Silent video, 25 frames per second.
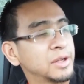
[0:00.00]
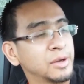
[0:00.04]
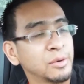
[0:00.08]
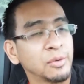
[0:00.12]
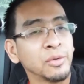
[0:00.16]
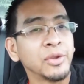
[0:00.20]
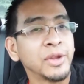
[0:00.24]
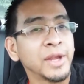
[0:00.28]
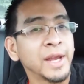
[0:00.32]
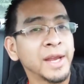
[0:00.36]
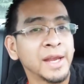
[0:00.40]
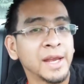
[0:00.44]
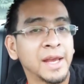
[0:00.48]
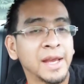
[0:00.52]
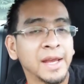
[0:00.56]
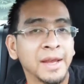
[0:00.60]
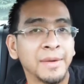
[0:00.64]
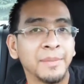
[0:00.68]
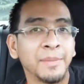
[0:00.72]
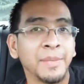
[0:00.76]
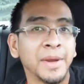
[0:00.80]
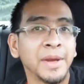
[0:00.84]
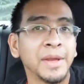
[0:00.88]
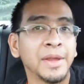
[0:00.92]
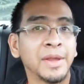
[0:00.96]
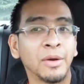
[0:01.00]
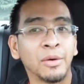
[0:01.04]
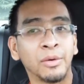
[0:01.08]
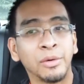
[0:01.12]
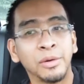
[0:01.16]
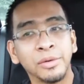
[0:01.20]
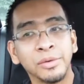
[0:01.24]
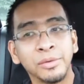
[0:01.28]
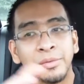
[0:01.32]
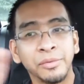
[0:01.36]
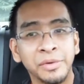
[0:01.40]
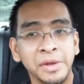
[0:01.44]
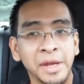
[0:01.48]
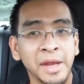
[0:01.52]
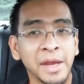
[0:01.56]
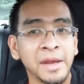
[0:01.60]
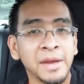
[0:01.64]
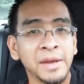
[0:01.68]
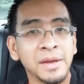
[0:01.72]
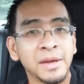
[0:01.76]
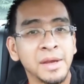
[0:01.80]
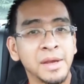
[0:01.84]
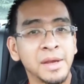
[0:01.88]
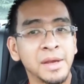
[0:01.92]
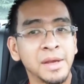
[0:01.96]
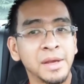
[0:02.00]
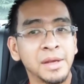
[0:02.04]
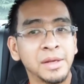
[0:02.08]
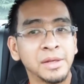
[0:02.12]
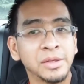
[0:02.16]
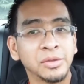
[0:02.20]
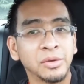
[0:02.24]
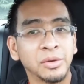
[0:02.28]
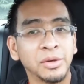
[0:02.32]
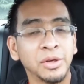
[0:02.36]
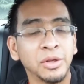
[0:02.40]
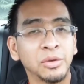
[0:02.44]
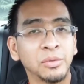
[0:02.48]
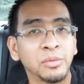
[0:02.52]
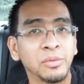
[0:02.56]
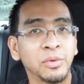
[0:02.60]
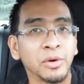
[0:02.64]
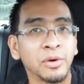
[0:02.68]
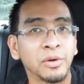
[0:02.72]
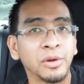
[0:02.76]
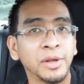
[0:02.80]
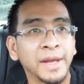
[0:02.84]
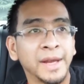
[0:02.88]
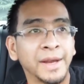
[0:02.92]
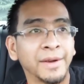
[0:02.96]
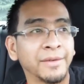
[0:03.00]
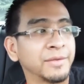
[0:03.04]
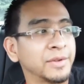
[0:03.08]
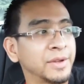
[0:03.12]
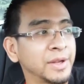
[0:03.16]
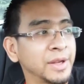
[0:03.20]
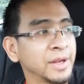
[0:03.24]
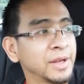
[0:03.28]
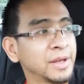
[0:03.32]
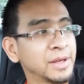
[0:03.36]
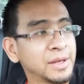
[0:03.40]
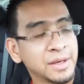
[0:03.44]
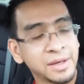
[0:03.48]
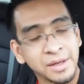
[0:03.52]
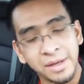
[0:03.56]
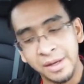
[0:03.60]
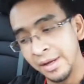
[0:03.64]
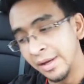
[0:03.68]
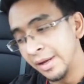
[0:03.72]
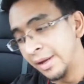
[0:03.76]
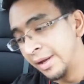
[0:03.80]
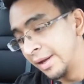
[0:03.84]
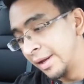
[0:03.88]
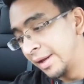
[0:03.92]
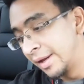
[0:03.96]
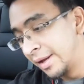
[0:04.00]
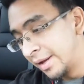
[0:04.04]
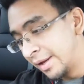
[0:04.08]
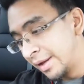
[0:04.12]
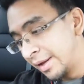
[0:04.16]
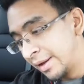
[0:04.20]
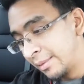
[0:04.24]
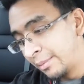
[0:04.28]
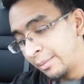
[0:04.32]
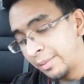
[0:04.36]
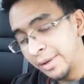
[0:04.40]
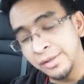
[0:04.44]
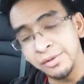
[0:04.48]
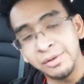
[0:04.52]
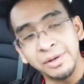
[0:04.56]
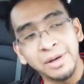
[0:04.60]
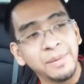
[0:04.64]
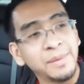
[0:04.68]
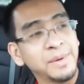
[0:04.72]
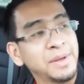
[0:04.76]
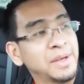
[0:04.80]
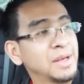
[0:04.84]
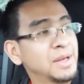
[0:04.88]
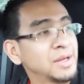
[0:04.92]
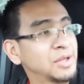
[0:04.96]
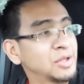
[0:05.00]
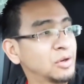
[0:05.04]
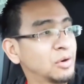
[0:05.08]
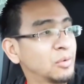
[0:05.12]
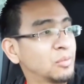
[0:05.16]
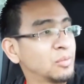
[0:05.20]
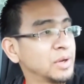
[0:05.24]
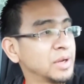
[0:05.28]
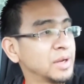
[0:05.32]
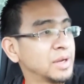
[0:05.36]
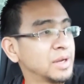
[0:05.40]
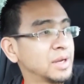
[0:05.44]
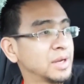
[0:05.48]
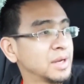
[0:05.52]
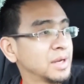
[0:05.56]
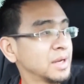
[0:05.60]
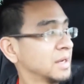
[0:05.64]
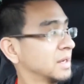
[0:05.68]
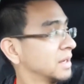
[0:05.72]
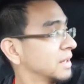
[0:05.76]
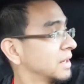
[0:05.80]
They will take I can pay the whole day, so I need to work only half day it's gonna be a short week.